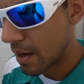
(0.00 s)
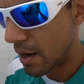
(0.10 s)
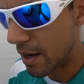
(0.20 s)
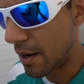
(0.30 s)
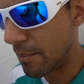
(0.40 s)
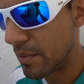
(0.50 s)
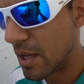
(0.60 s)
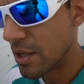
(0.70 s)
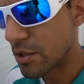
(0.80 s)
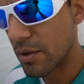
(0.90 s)
Um,
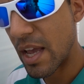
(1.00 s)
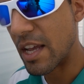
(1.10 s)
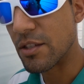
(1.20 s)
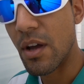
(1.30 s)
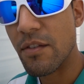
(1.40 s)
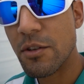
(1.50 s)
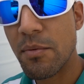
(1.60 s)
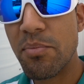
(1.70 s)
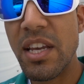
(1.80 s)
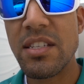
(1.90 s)
so yeah, so I've just
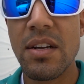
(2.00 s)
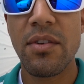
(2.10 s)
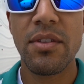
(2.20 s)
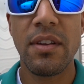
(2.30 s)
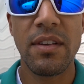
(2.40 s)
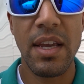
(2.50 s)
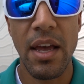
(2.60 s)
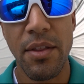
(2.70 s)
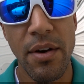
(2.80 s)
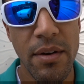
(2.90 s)
been piecing everything
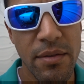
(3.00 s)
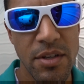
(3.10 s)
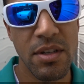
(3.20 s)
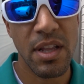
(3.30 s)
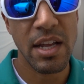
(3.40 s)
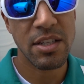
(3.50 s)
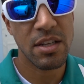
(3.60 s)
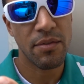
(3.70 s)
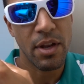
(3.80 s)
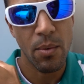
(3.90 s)
together. There's a lot of
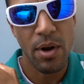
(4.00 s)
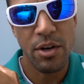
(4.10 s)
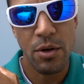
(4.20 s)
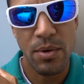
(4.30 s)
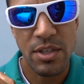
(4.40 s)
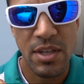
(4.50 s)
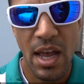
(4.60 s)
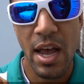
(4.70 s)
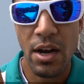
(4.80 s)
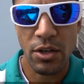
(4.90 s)
stuff that I want to do
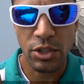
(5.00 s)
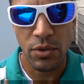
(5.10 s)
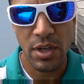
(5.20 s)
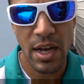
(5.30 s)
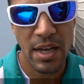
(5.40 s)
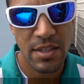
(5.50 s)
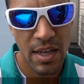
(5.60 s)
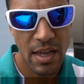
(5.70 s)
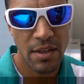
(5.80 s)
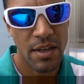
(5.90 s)
inside. I'll show you guys
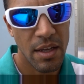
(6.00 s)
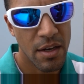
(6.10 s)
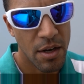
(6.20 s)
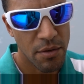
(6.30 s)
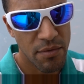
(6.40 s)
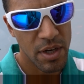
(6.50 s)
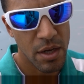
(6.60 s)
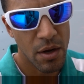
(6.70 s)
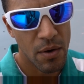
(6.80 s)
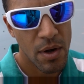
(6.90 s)
that in, in another
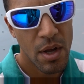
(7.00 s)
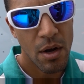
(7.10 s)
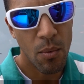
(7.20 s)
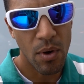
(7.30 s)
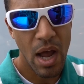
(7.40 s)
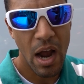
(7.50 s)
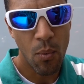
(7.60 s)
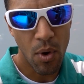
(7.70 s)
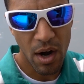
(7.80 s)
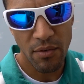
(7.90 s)
video,
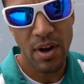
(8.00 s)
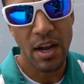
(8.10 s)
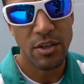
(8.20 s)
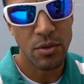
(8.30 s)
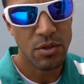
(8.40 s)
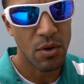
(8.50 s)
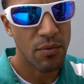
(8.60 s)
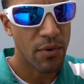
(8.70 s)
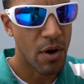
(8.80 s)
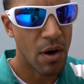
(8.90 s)
where I've gotten to so
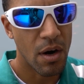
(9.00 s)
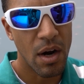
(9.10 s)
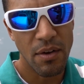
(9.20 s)
far.